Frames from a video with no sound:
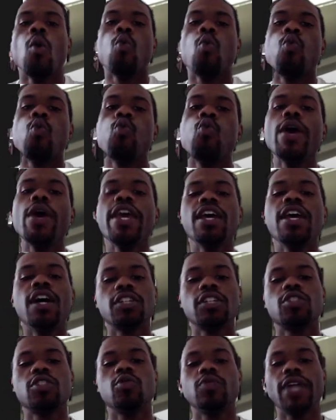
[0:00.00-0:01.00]
We
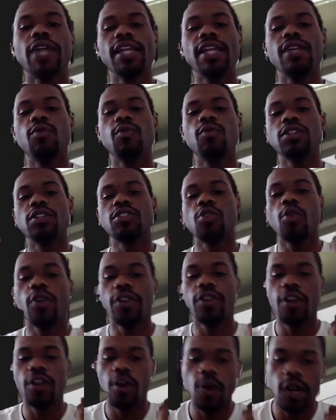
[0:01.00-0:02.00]
Hustle Daily. What's
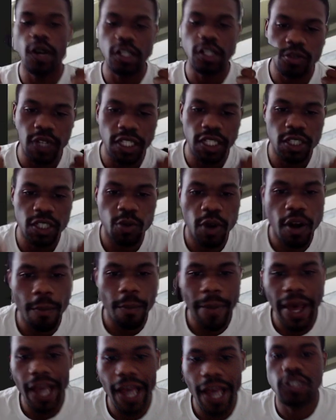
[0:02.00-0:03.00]
going on, Hustle Nation?
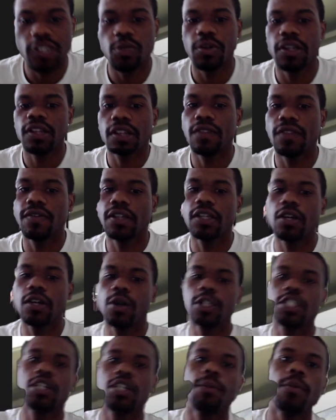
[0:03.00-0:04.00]
Welcome back to another video.
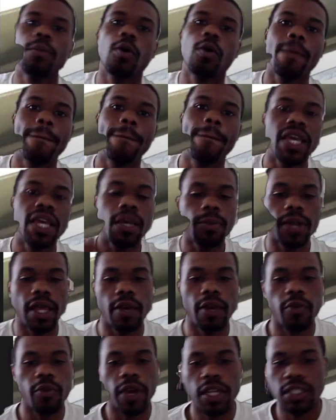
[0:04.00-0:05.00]
It's your boy Big
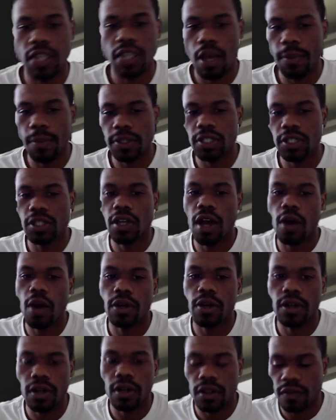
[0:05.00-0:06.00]
Play Ray coming to y'all
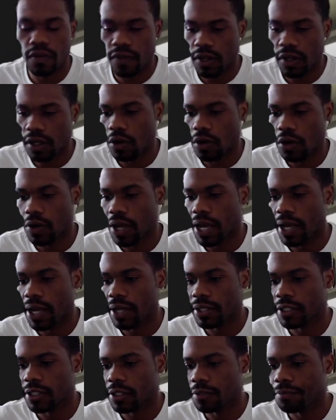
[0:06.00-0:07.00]
with another video,
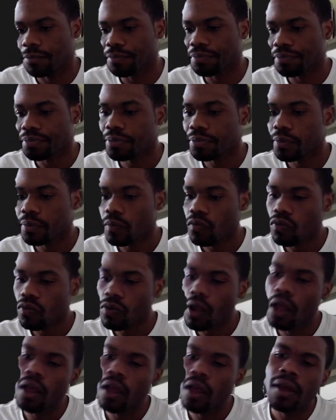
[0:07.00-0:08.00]
guys.
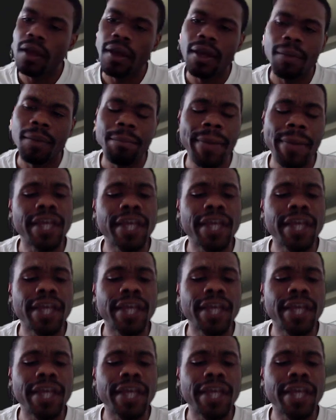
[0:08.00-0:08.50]
Make